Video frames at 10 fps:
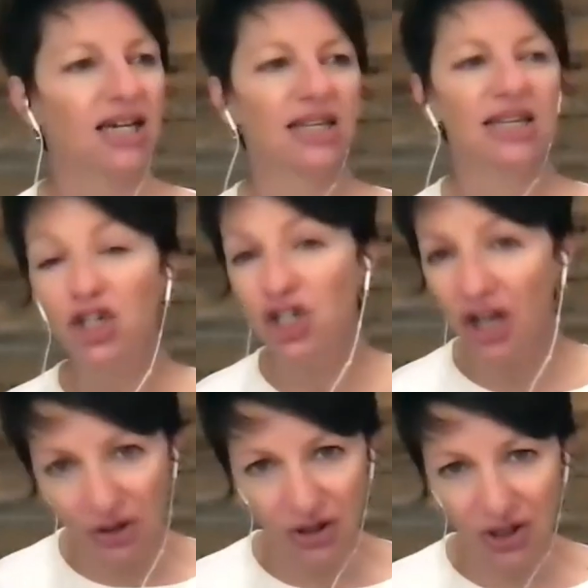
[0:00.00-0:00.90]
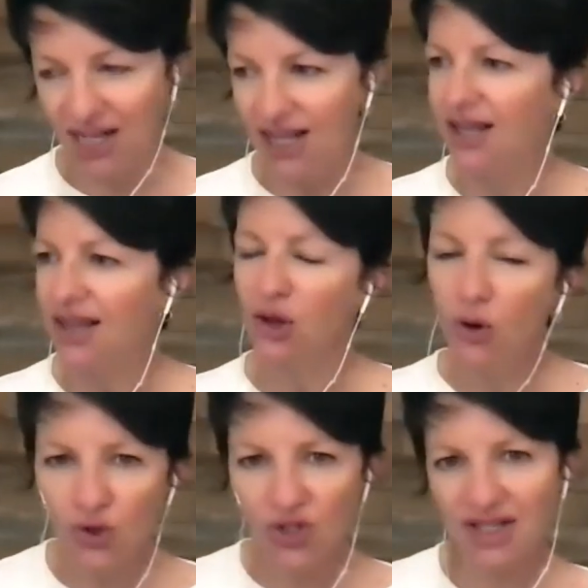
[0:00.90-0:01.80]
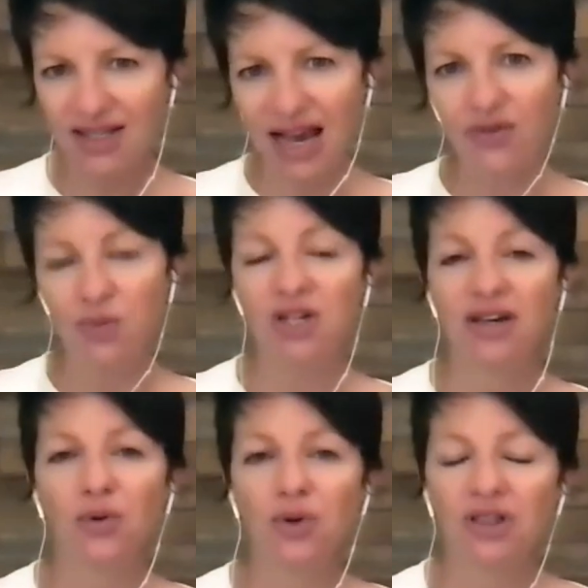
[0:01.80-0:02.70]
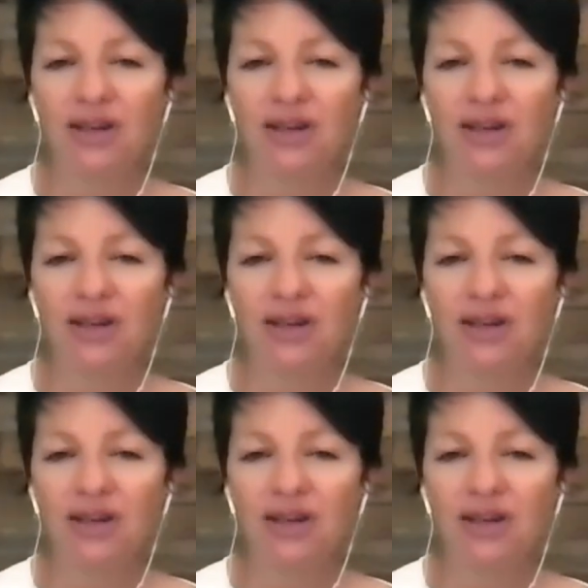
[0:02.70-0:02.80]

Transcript: in each other those things have to be dealt with.